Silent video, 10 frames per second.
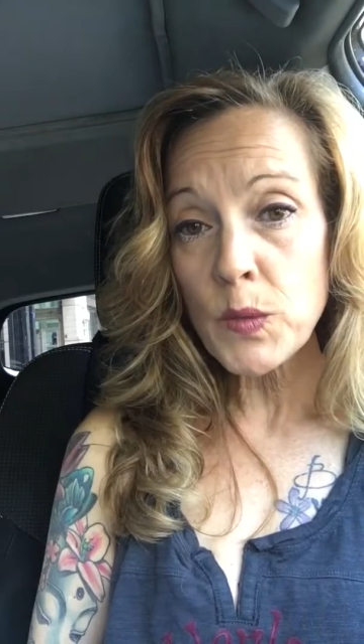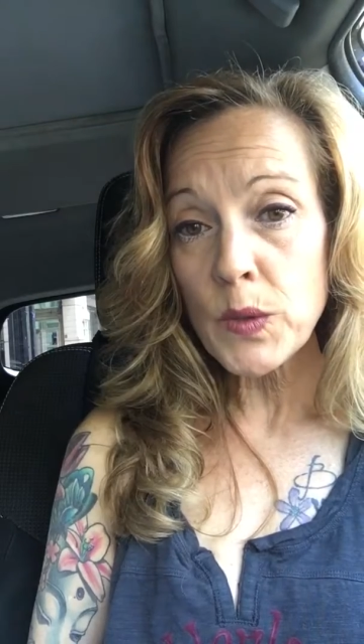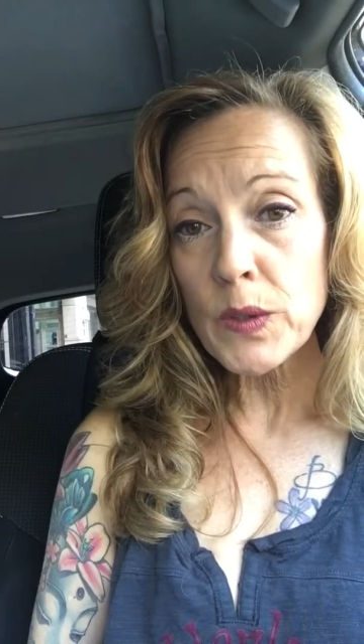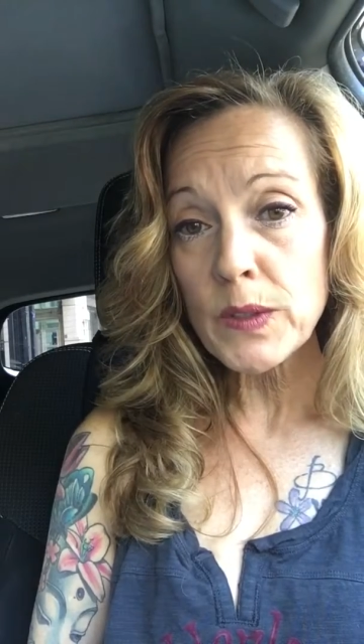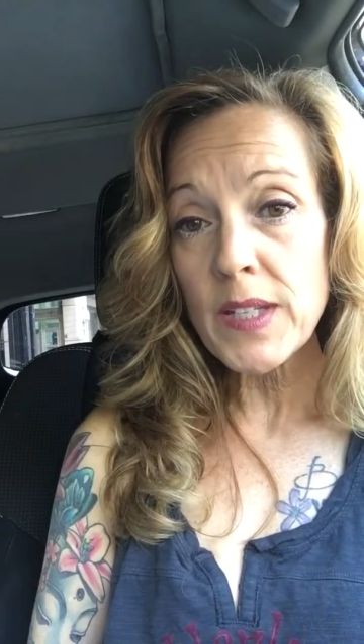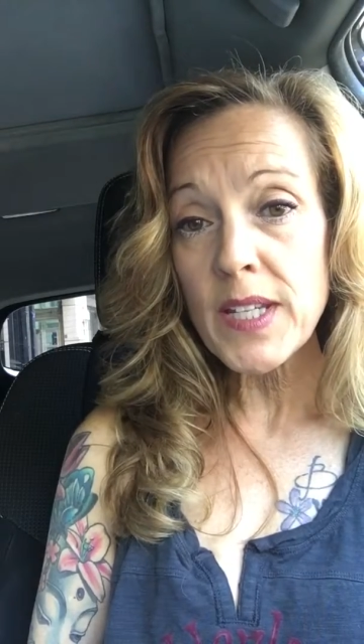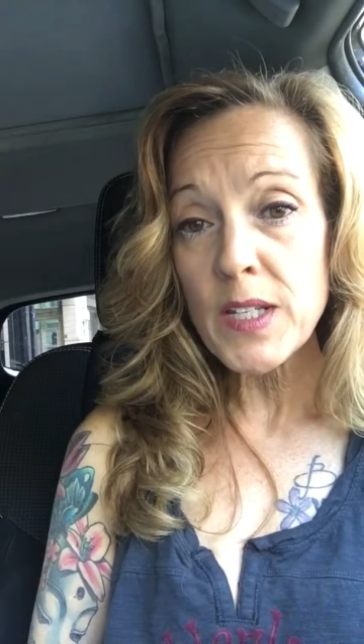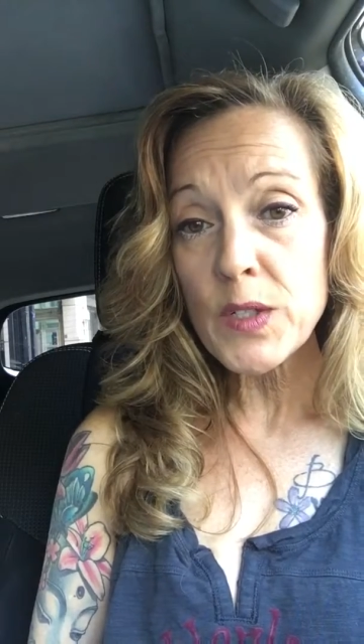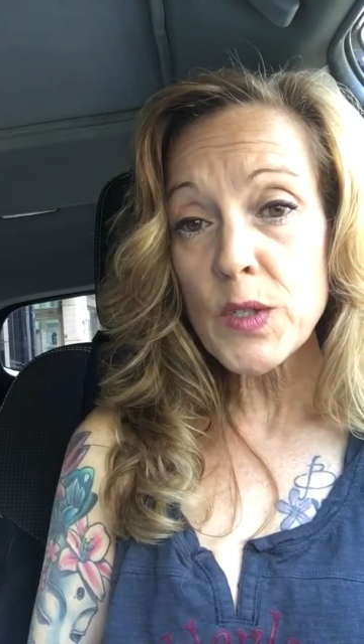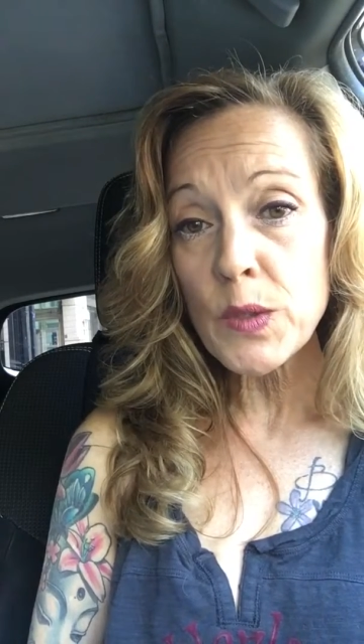world
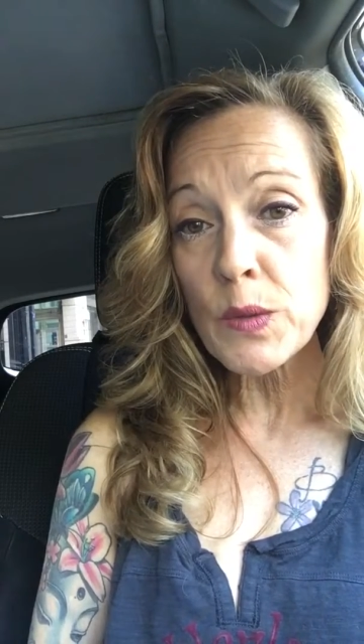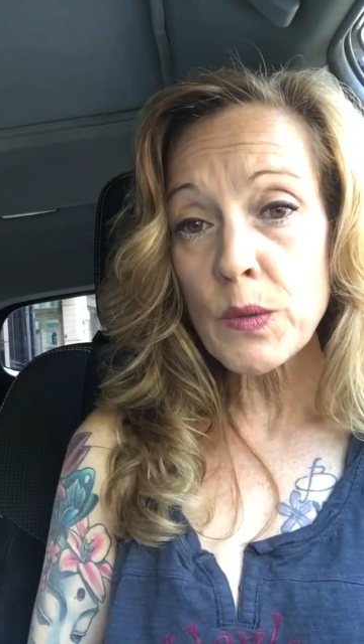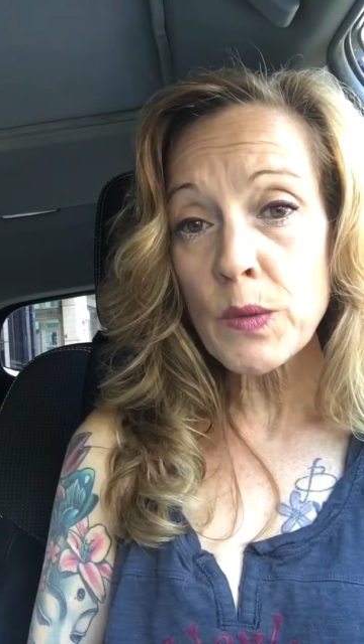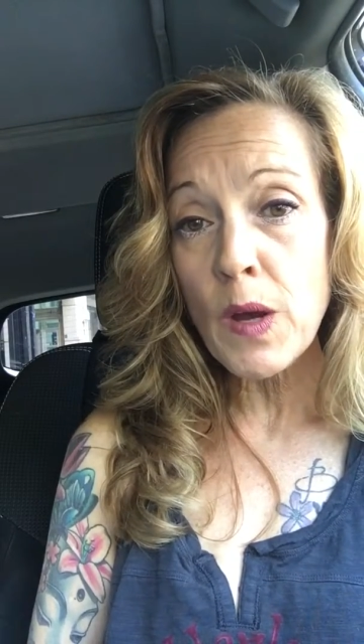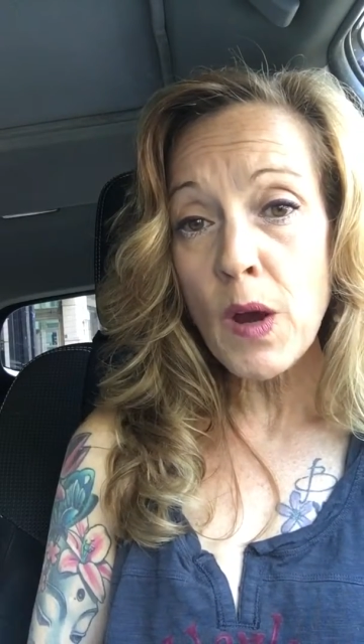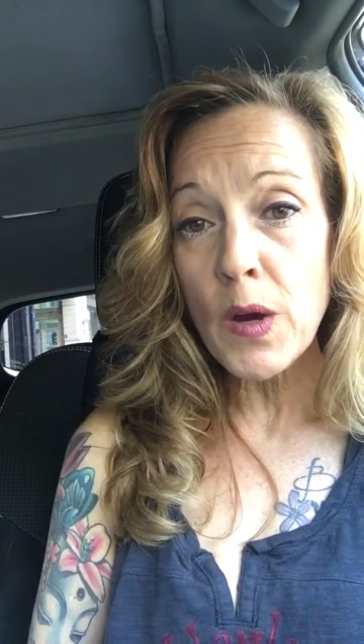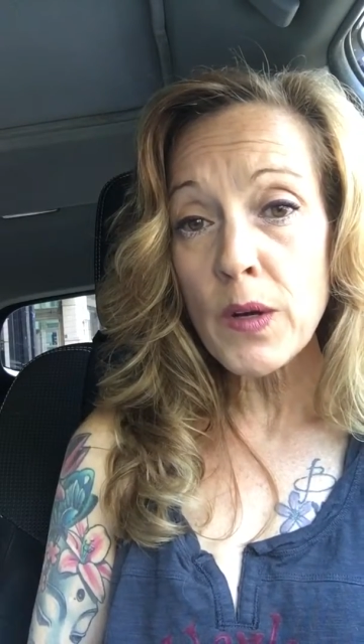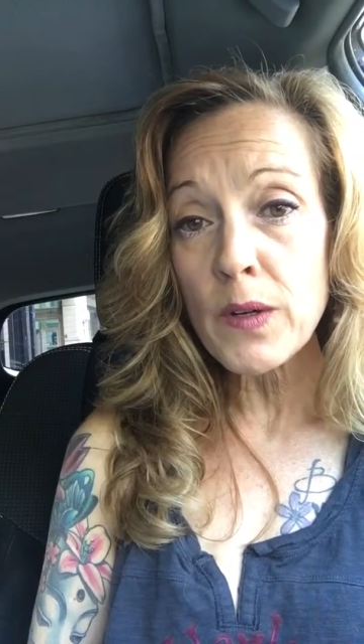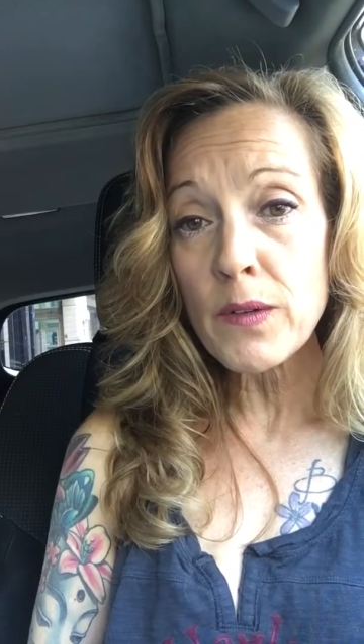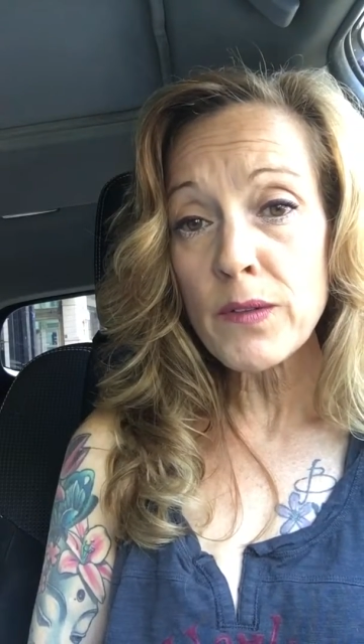into
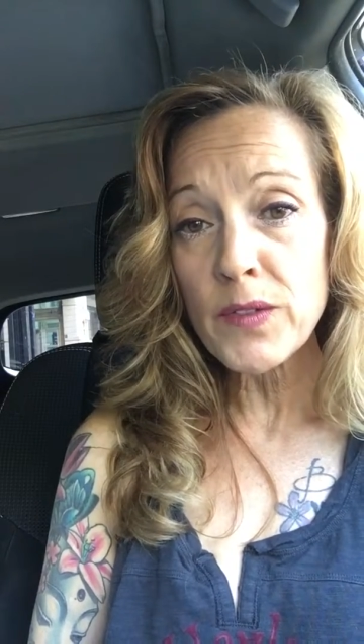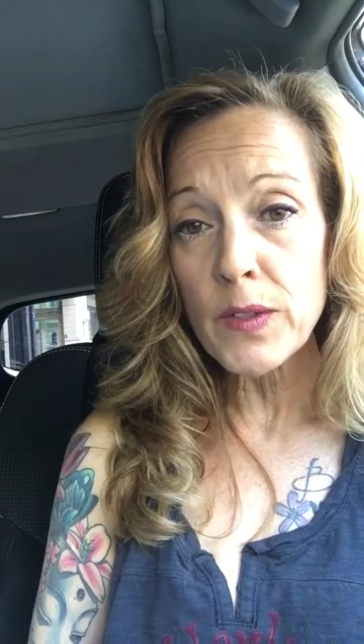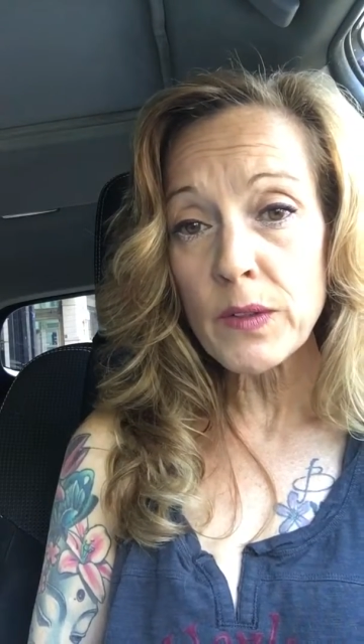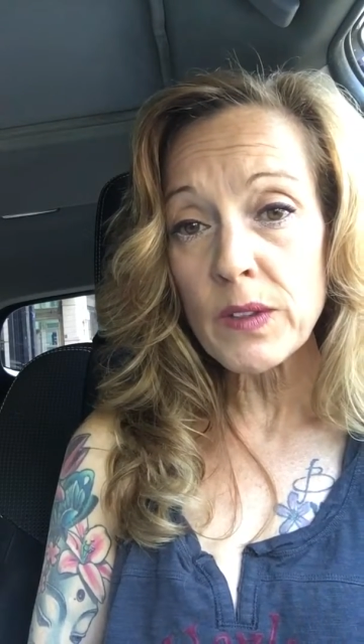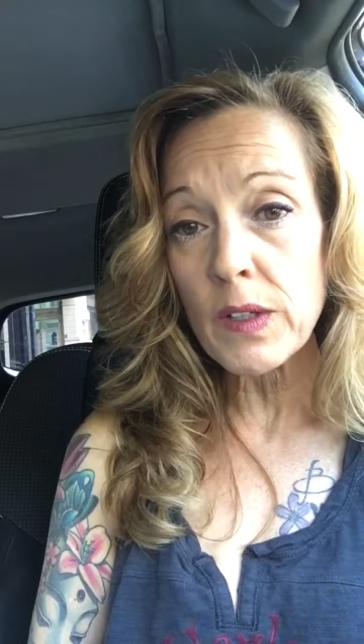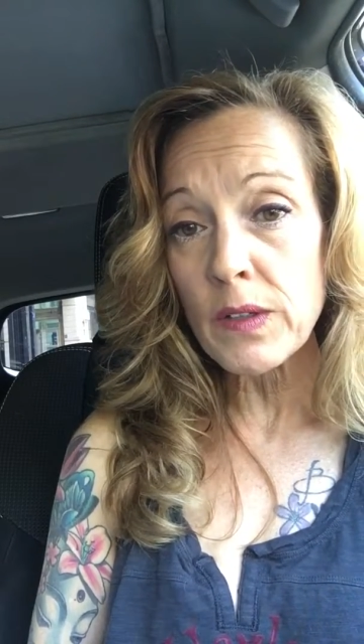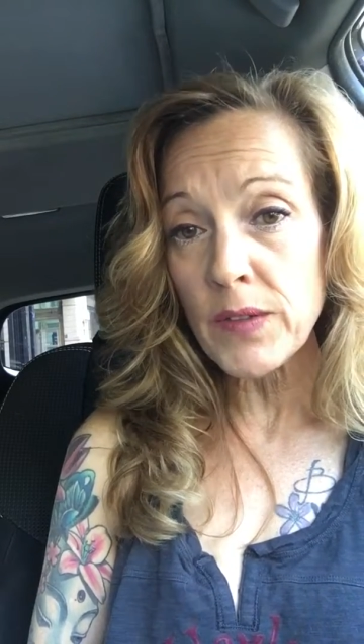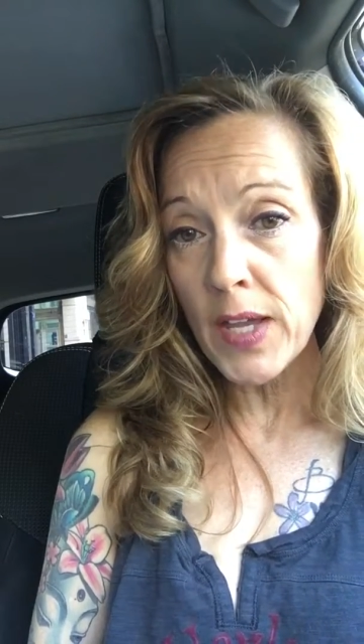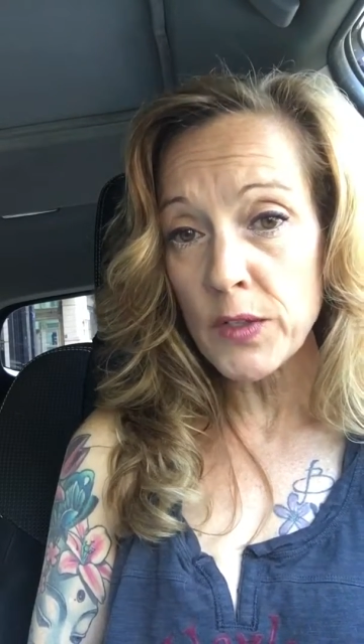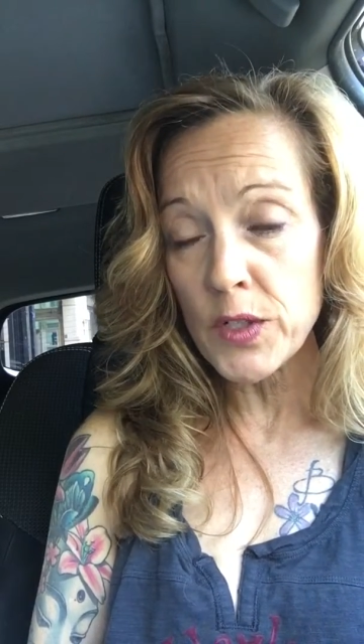our field of
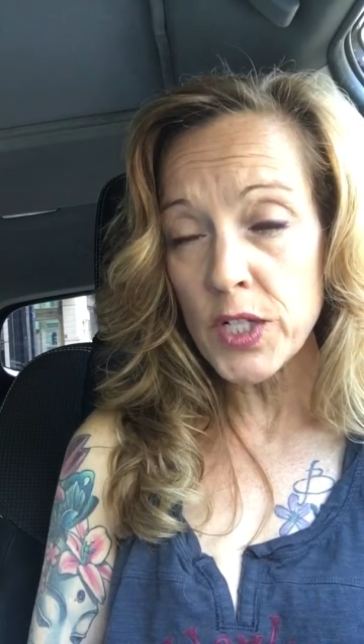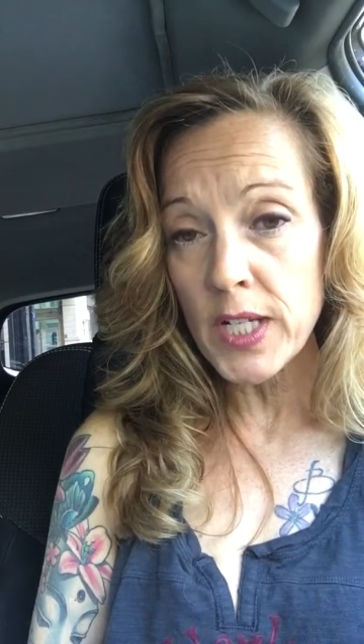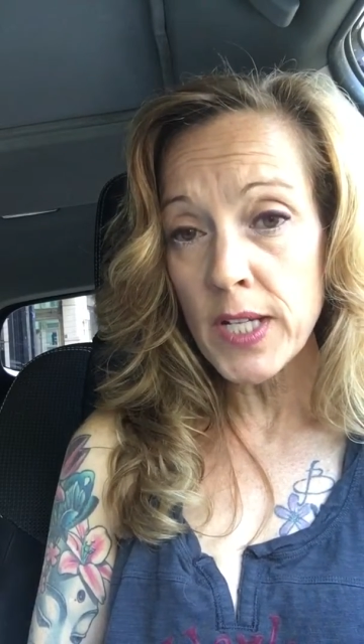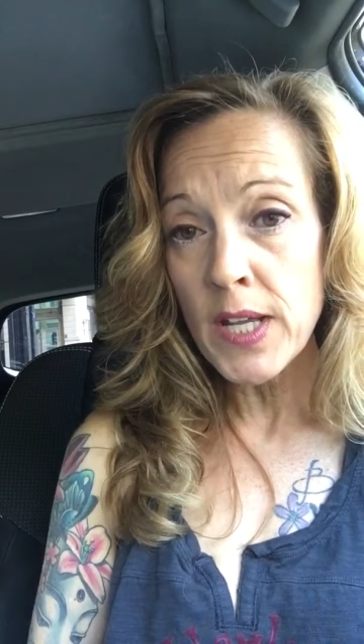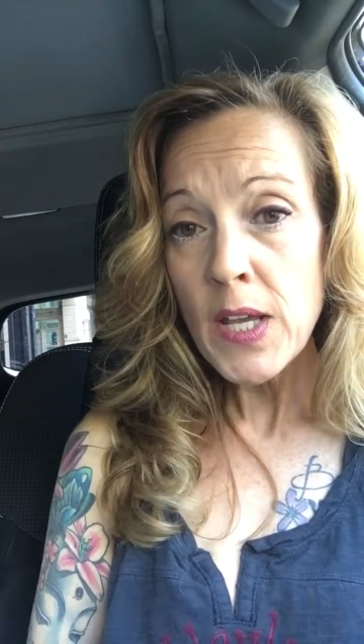energy.